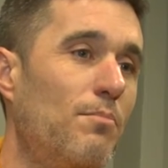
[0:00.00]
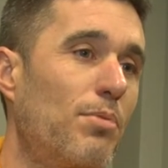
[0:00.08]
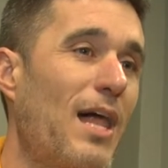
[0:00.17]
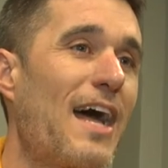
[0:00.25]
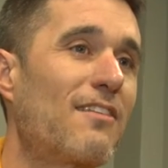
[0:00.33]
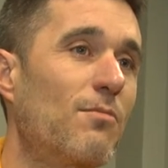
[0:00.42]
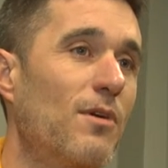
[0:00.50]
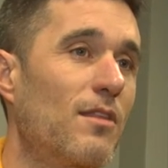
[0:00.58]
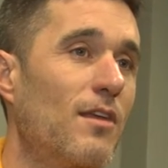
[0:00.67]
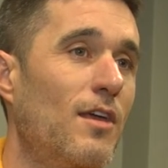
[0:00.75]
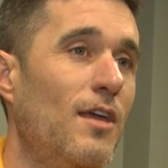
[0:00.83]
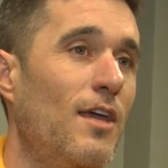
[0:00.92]
Plattsmouth,
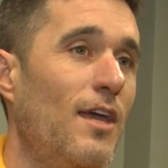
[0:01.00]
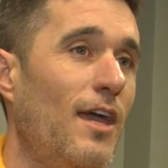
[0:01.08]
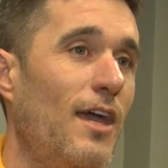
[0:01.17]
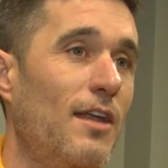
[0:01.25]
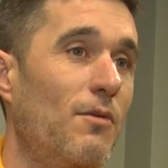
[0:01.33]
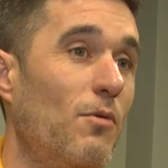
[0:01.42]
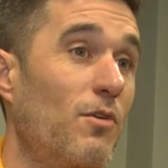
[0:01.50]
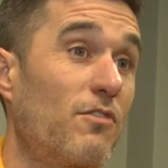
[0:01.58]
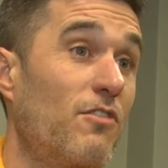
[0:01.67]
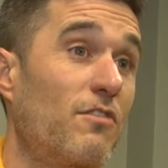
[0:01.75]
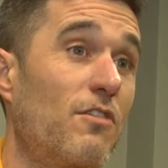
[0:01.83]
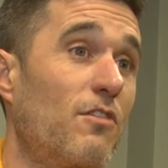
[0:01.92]
and was
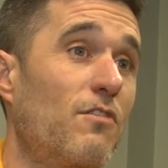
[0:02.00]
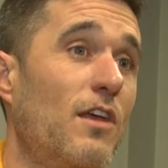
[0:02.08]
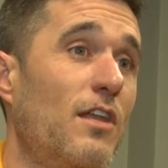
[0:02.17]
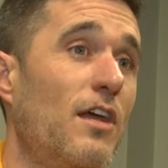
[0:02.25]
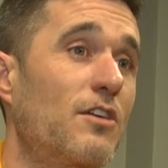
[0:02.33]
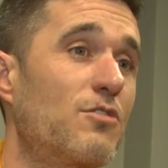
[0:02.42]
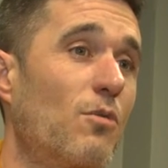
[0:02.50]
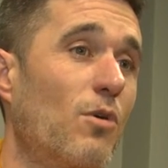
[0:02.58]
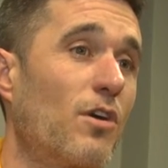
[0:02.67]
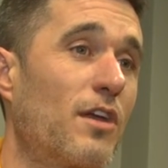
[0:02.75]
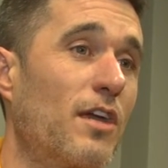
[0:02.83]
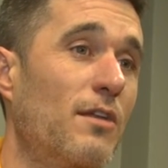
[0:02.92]
just getting extra
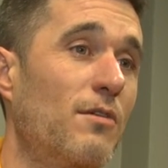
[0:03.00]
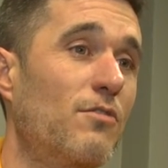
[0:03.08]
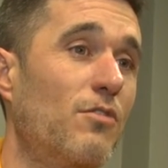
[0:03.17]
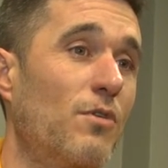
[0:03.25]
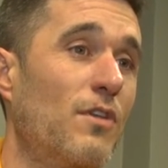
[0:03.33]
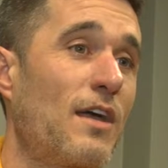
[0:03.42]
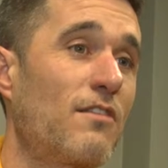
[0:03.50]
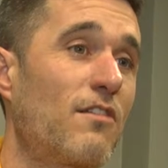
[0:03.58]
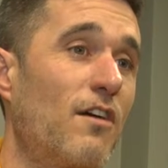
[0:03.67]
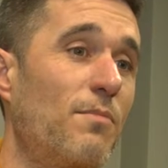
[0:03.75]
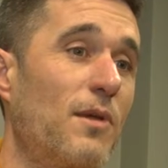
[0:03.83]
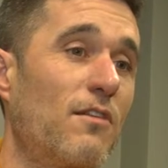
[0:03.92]
work in doing that
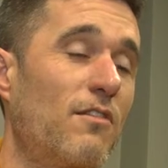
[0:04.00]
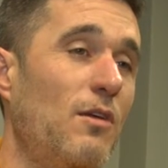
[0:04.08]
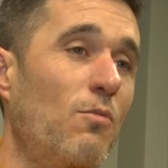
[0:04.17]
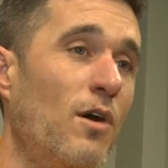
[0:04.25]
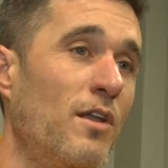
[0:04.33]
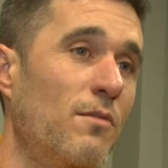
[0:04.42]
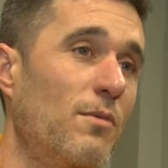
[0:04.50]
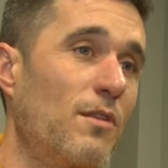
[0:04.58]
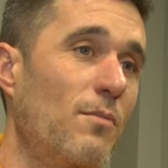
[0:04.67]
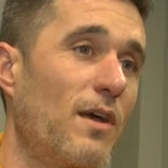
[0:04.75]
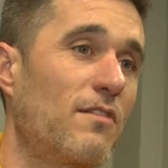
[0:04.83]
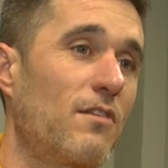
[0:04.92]
stuff because he wanted to be
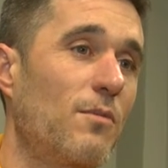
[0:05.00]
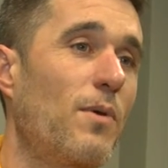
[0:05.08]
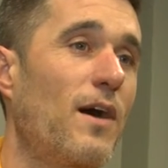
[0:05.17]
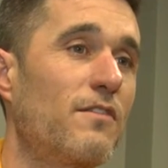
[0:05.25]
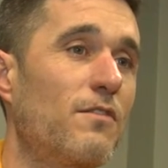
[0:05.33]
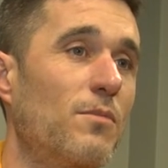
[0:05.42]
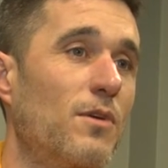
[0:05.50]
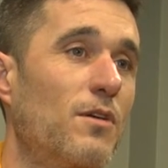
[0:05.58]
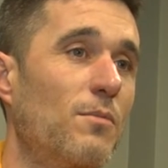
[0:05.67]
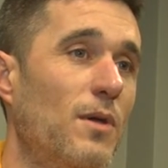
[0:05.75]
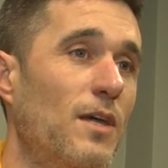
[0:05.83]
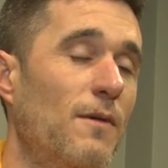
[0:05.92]
the best that he possibly
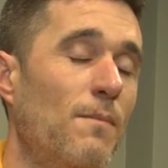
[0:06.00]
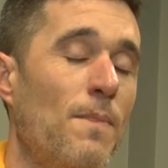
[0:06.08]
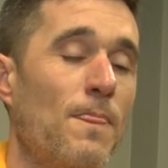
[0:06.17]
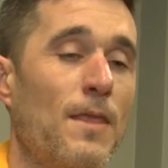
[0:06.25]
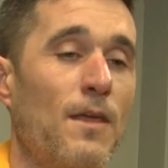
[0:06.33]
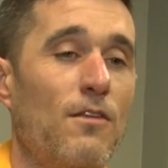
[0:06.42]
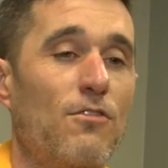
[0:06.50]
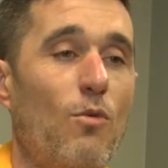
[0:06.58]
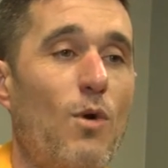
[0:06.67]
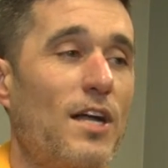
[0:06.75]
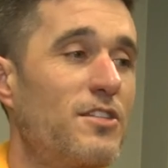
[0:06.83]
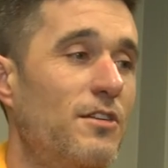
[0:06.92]
could be. So
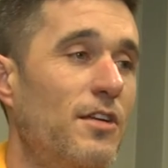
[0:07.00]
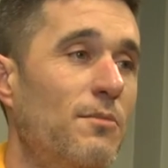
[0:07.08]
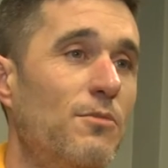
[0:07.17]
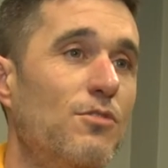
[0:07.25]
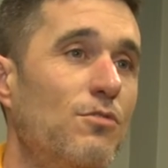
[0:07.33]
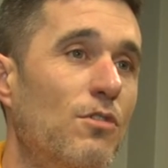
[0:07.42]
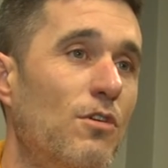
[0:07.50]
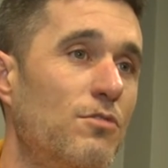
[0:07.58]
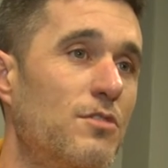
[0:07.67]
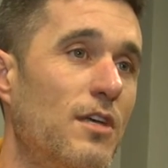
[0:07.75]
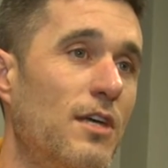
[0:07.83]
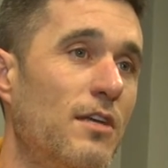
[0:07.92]
watching him do
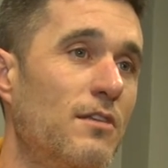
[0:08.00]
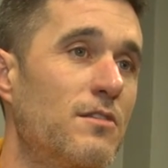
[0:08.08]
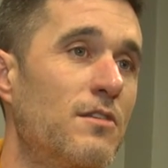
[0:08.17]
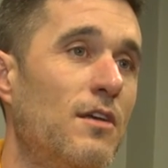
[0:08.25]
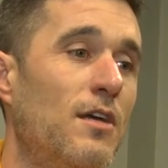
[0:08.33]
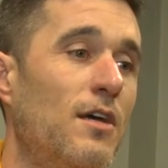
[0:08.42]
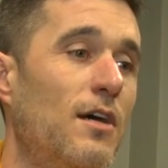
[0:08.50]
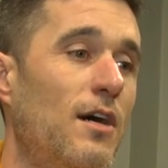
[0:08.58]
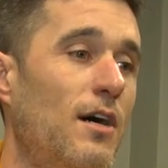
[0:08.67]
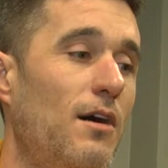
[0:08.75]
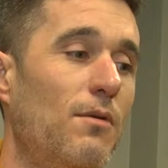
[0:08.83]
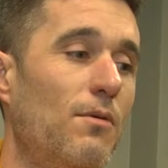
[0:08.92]
those things
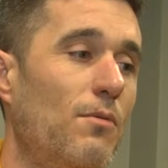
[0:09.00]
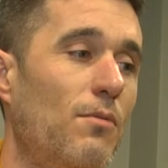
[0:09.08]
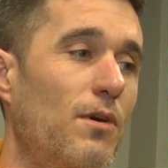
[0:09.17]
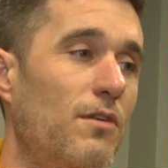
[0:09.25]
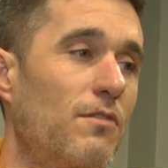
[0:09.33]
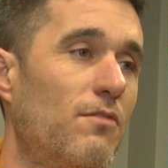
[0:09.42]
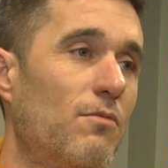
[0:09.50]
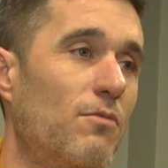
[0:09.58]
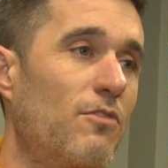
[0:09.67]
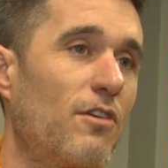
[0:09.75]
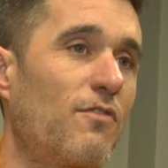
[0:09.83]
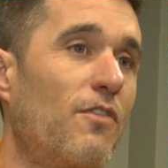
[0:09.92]
was
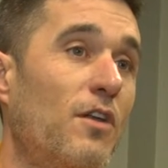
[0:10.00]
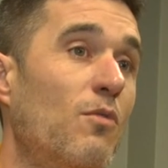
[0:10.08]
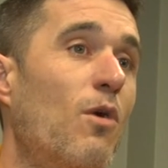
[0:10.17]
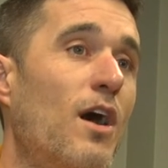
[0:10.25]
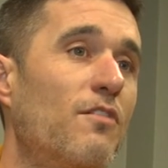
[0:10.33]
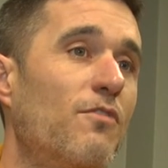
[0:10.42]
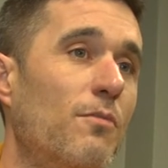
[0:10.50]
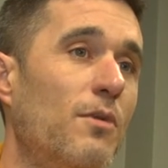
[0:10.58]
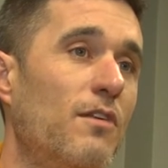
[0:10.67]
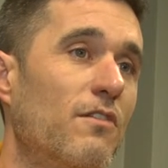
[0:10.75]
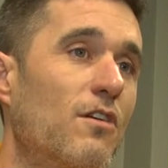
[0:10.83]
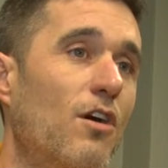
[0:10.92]
just fun to watch for
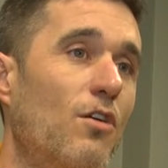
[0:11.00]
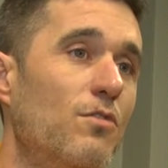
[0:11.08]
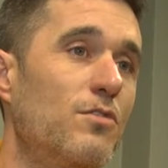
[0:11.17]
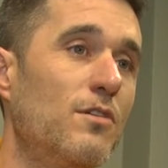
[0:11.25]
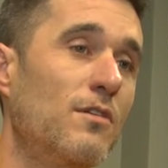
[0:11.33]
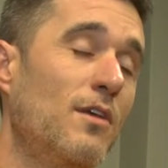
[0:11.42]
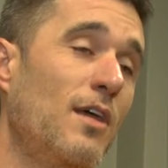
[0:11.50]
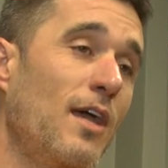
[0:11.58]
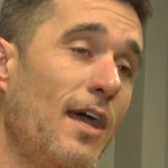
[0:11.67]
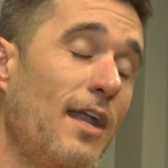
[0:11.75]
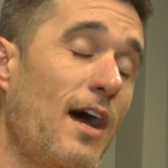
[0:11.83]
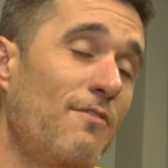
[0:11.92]
me as a coach. And
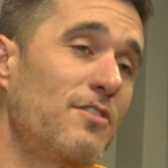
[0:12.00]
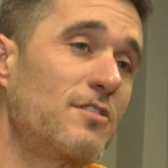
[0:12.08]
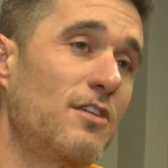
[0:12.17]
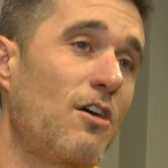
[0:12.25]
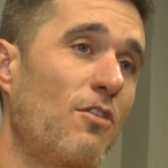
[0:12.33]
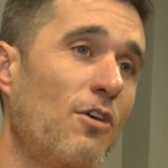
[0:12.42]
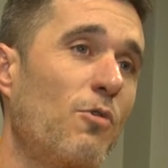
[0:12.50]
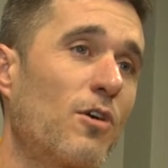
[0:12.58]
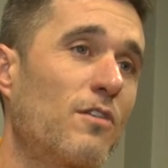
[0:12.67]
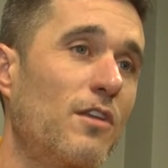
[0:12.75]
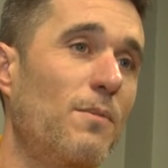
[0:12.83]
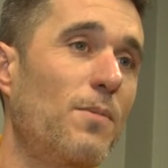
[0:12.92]
obviously all the
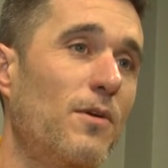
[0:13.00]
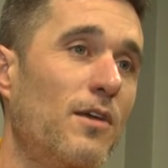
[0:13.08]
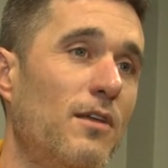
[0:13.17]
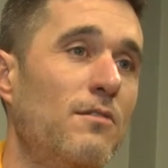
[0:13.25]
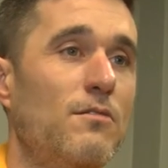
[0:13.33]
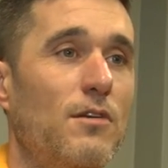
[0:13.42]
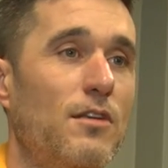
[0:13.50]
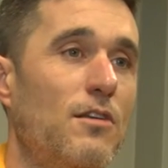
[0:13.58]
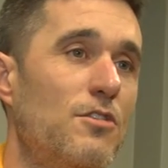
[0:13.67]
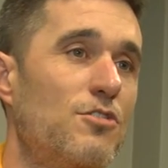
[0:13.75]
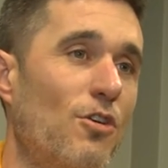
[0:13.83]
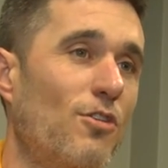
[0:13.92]
work that he put in,
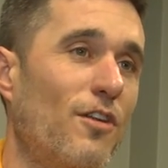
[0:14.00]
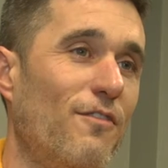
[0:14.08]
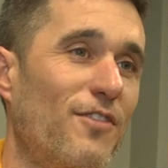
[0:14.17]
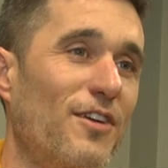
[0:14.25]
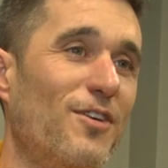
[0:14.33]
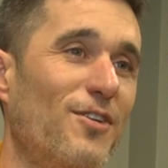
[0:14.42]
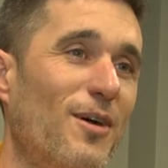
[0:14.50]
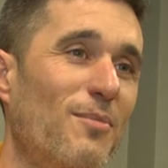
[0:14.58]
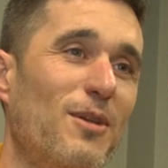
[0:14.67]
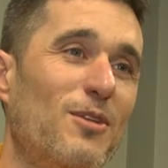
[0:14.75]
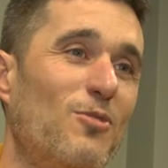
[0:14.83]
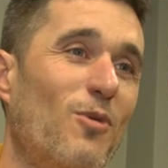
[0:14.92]
it showed on the field. I
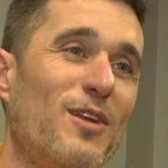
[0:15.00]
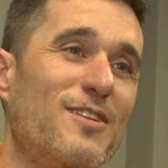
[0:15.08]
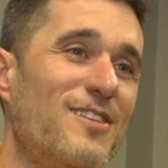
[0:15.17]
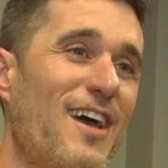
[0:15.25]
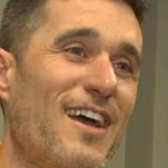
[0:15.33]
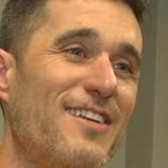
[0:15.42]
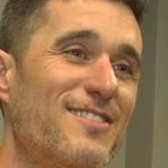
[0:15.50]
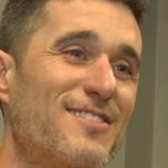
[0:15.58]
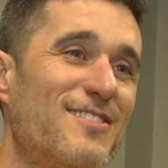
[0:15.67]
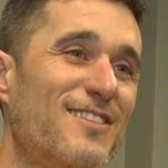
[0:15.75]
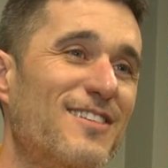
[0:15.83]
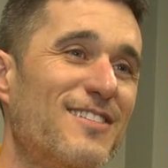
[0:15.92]
mean, 20 sacks
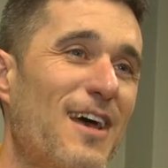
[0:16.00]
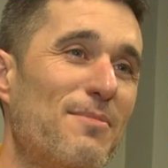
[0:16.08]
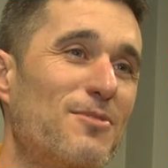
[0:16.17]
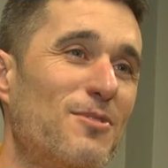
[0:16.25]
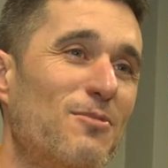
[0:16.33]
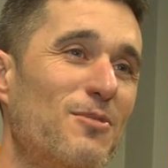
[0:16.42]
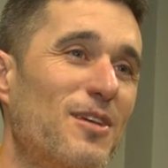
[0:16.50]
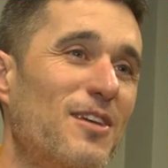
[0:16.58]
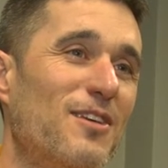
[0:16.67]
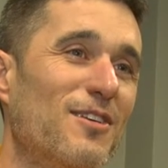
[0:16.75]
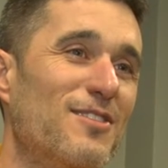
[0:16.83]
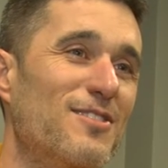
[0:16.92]
is absolutely
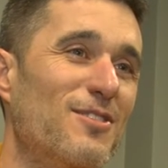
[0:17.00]
ridiculous.